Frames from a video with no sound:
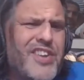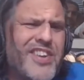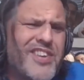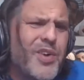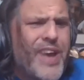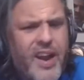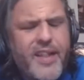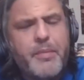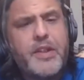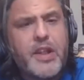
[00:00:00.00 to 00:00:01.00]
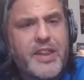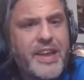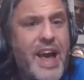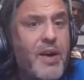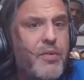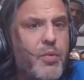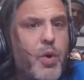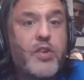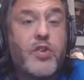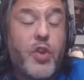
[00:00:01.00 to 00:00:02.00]
into this little count a little bit. The, the count
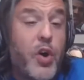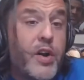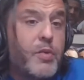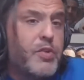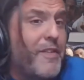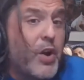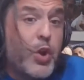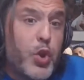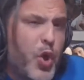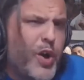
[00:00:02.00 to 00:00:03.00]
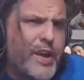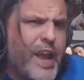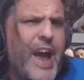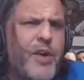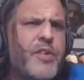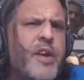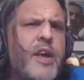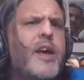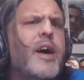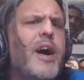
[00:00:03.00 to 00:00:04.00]
was long. It was a very long count,
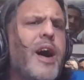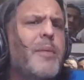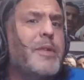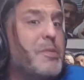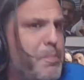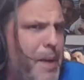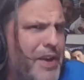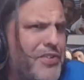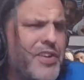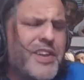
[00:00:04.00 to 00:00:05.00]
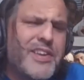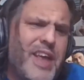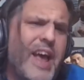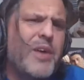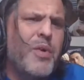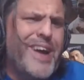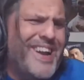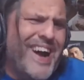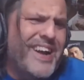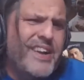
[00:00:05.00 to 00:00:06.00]
um, especially the second one.
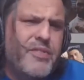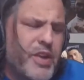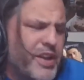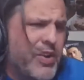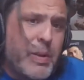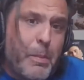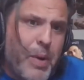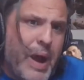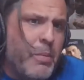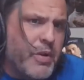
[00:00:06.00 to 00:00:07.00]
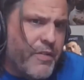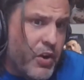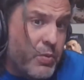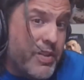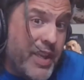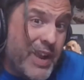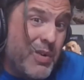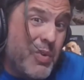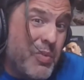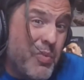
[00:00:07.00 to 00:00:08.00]
I, I didn't really notice a problem with the first one. The second
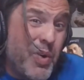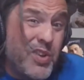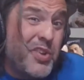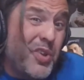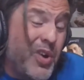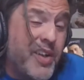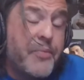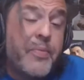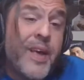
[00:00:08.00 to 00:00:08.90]
one was long.